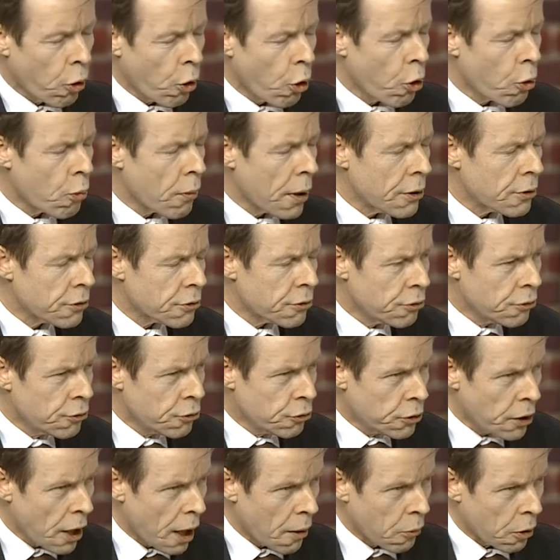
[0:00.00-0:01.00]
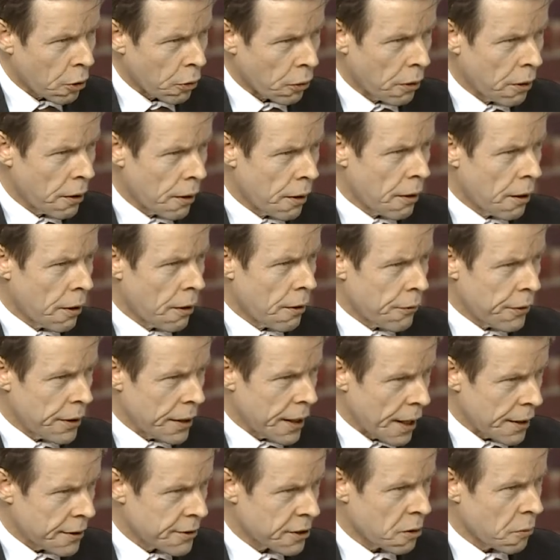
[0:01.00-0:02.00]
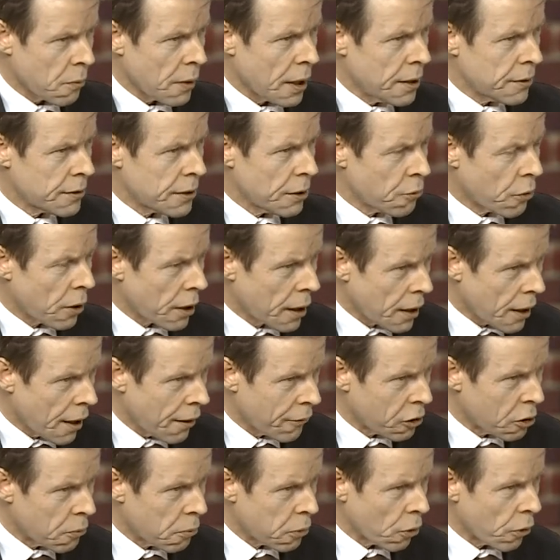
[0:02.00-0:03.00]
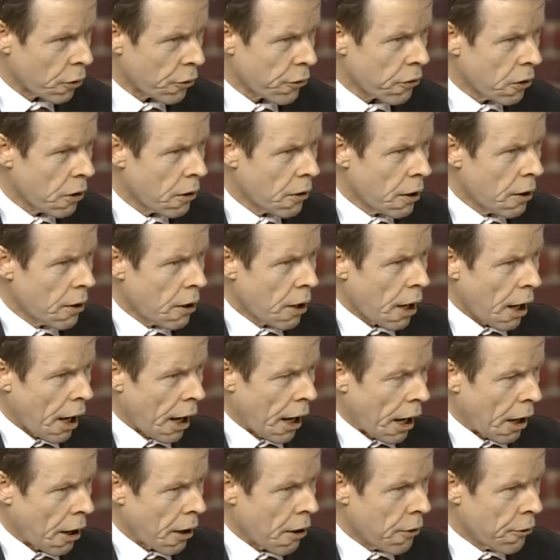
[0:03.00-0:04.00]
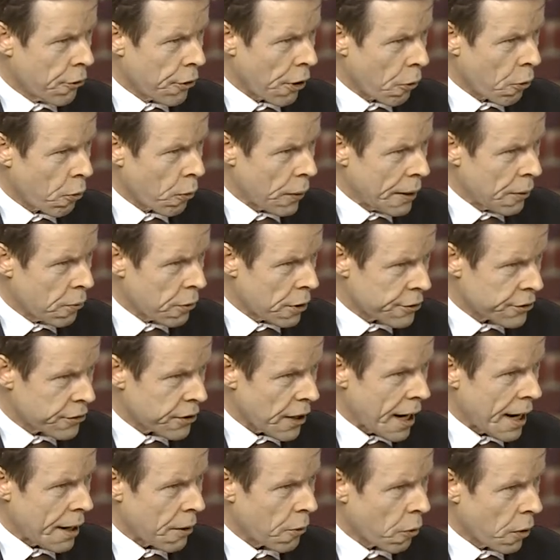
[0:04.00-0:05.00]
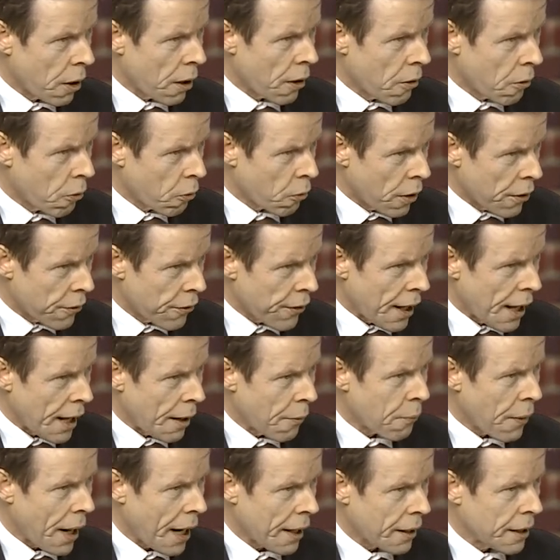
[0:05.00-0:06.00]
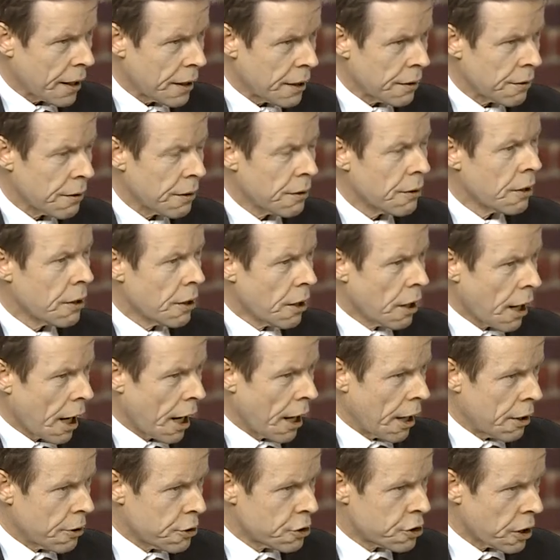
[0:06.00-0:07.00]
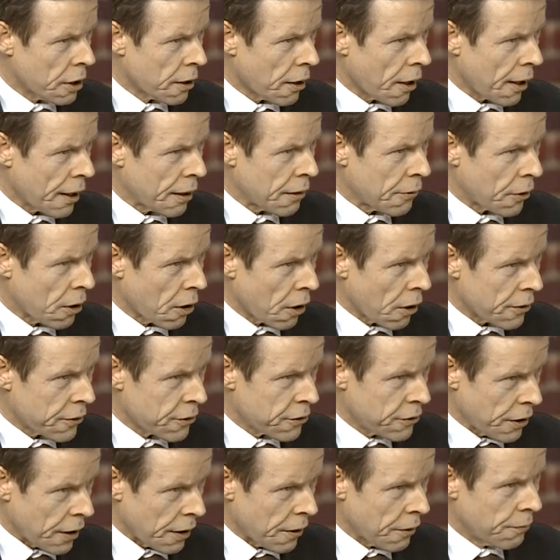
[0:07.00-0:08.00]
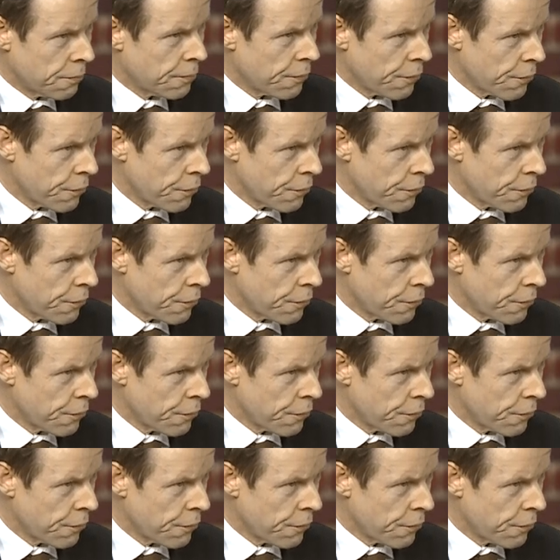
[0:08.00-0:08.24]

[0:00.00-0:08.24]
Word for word: almost double the estimated recoverables uh, that we were saying were, were there back in uh, July of last year. So